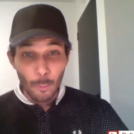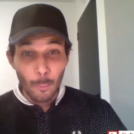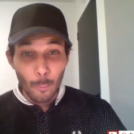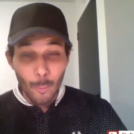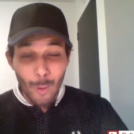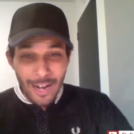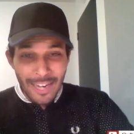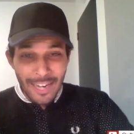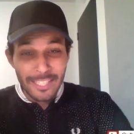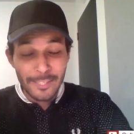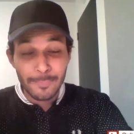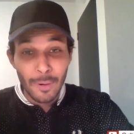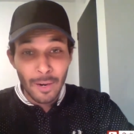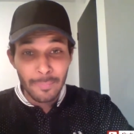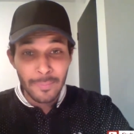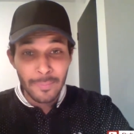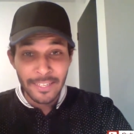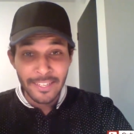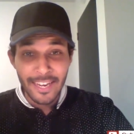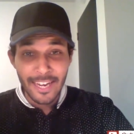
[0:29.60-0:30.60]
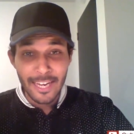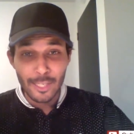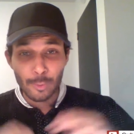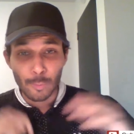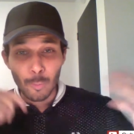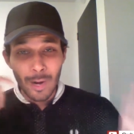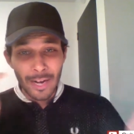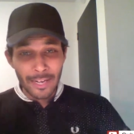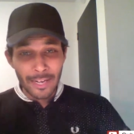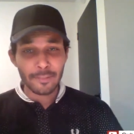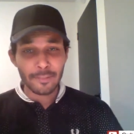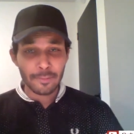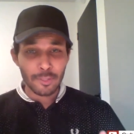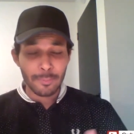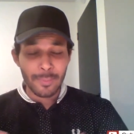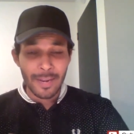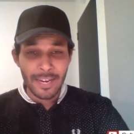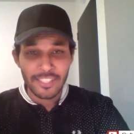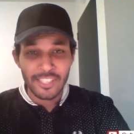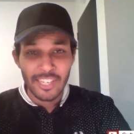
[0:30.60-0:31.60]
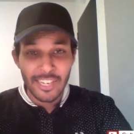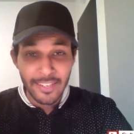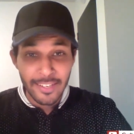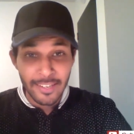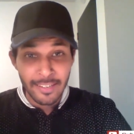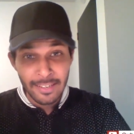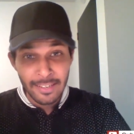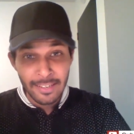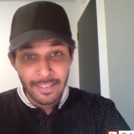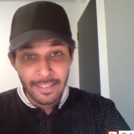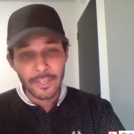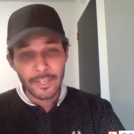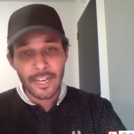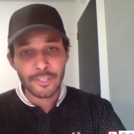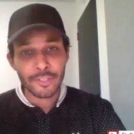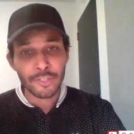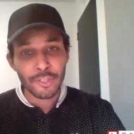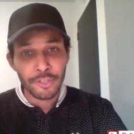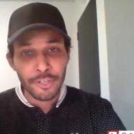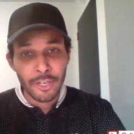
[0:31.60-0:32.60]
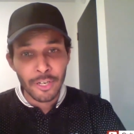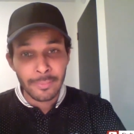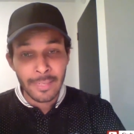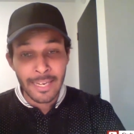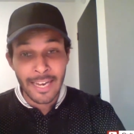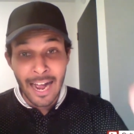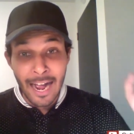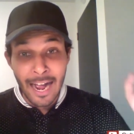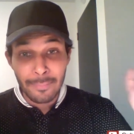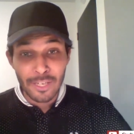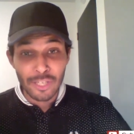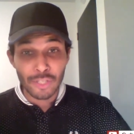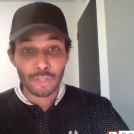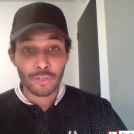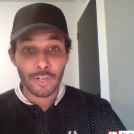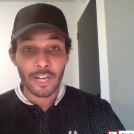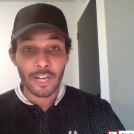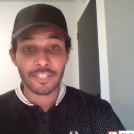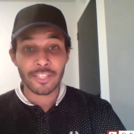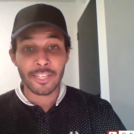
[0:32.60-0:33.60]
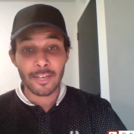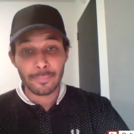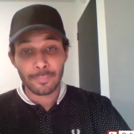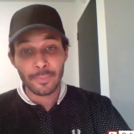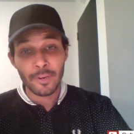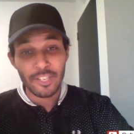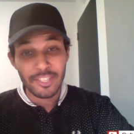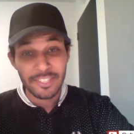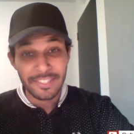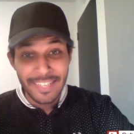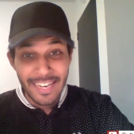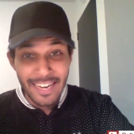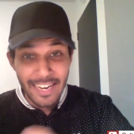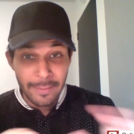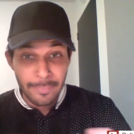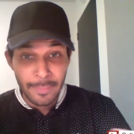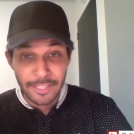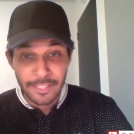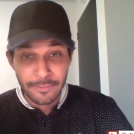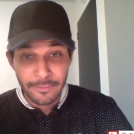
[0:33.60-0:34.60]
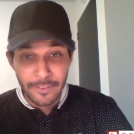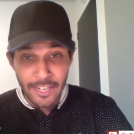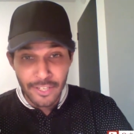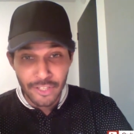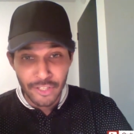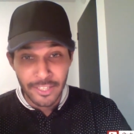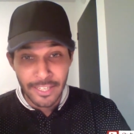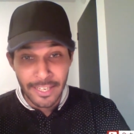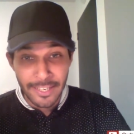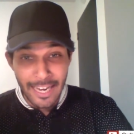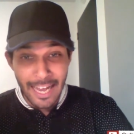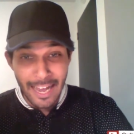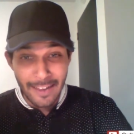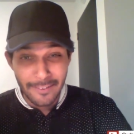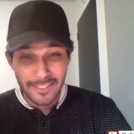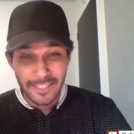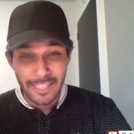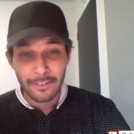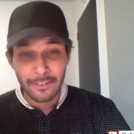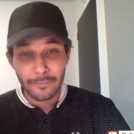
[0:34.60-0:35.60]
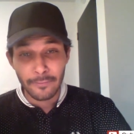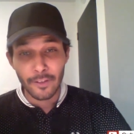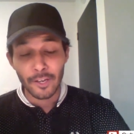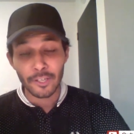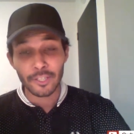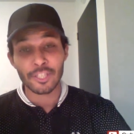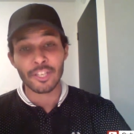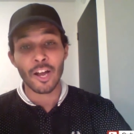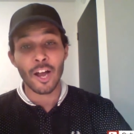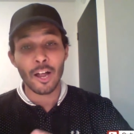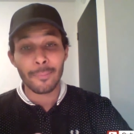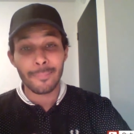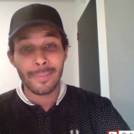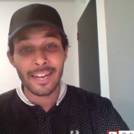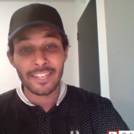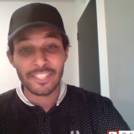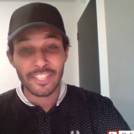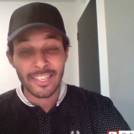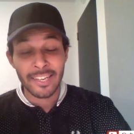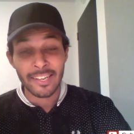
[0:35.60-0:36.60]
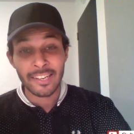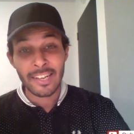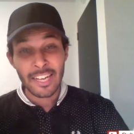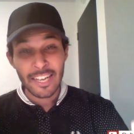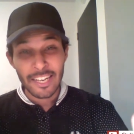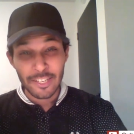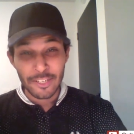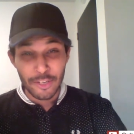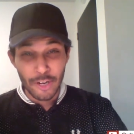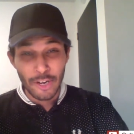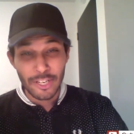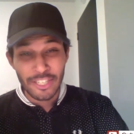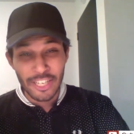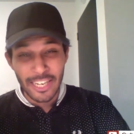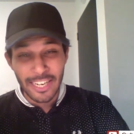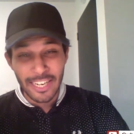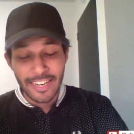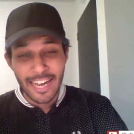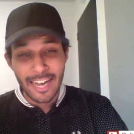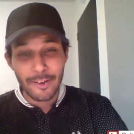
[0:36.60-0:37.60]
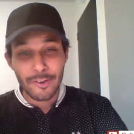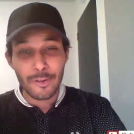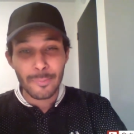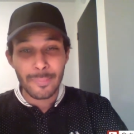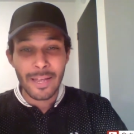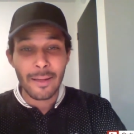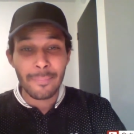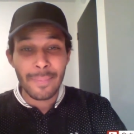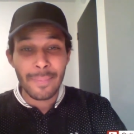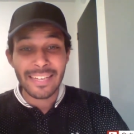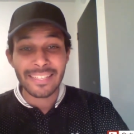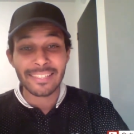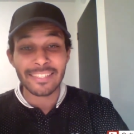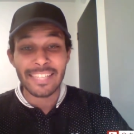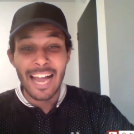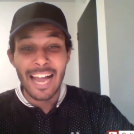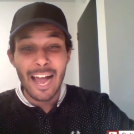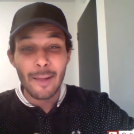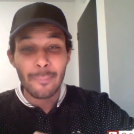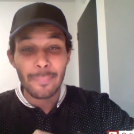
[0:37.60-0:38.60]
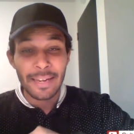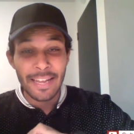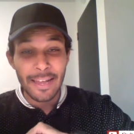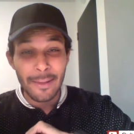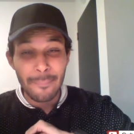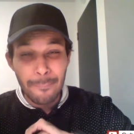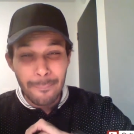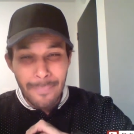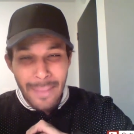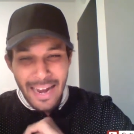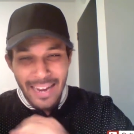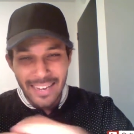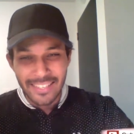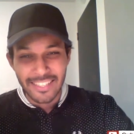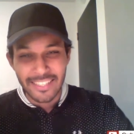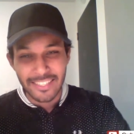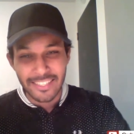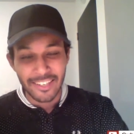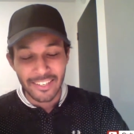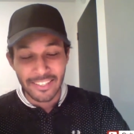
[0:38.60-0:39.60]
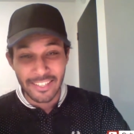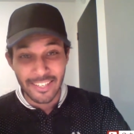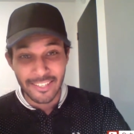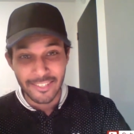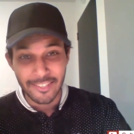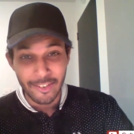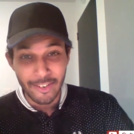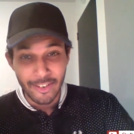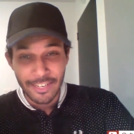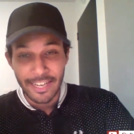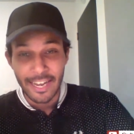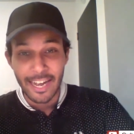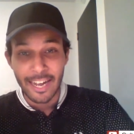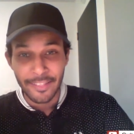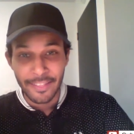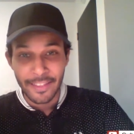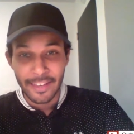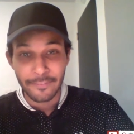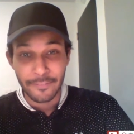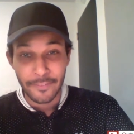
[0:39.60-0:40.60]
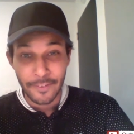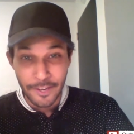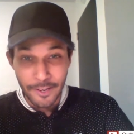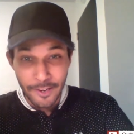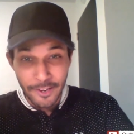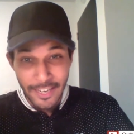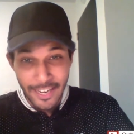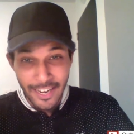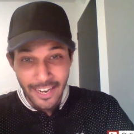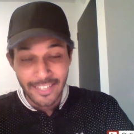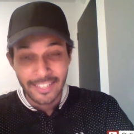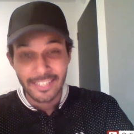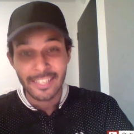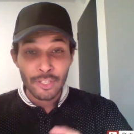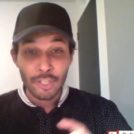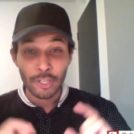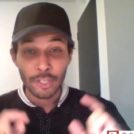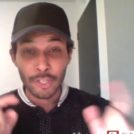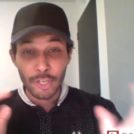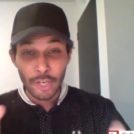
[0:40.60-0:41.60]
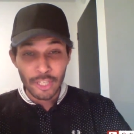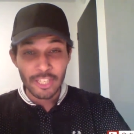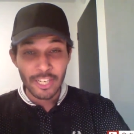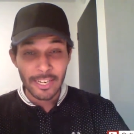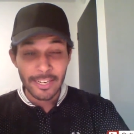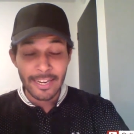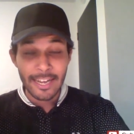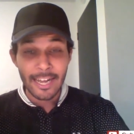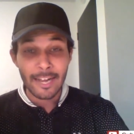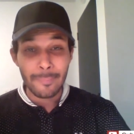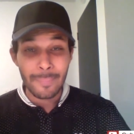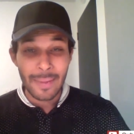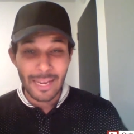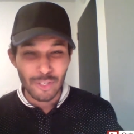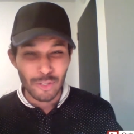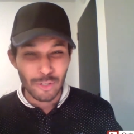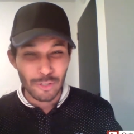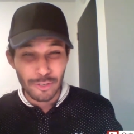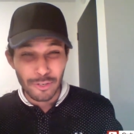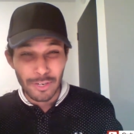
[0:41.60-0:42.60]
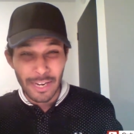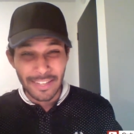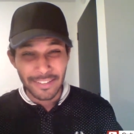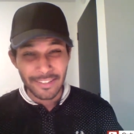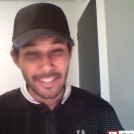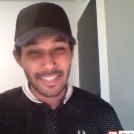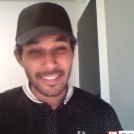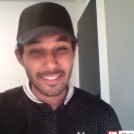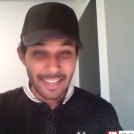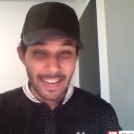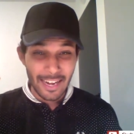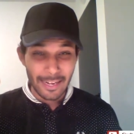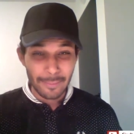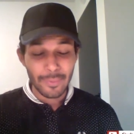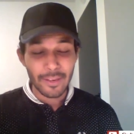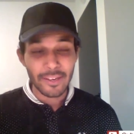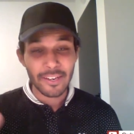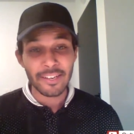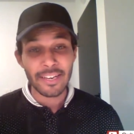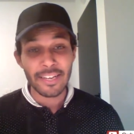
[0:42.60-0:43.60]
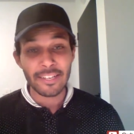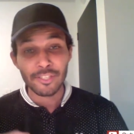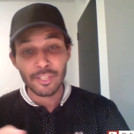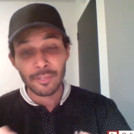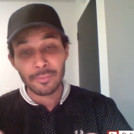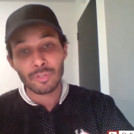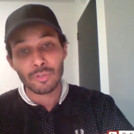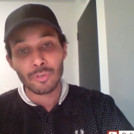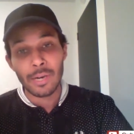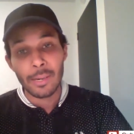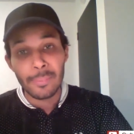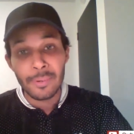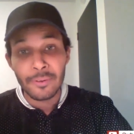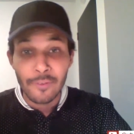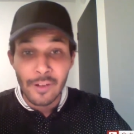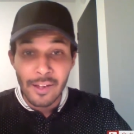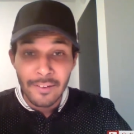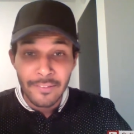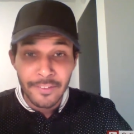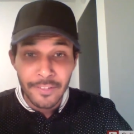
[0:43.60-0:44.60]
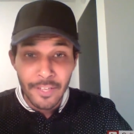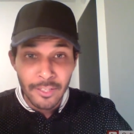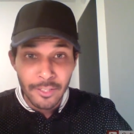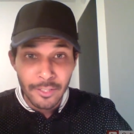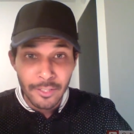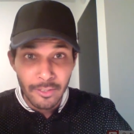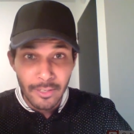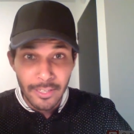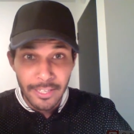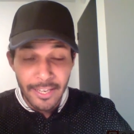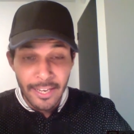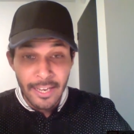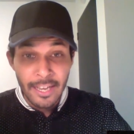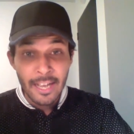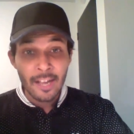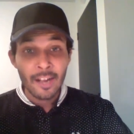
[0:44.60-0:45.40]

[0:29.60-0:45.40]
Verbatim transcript: What is popping, guys? Welcome to my channel. If you guys don't know me, I'm Ishraj and I post daily motivation and lifestyle vlogs on my channel. Go check it out. You'll be amazed at how many amazing contents are already out there for you guys. So go check it out. Make sure you hit that like button and subscribe if you haven't done so already.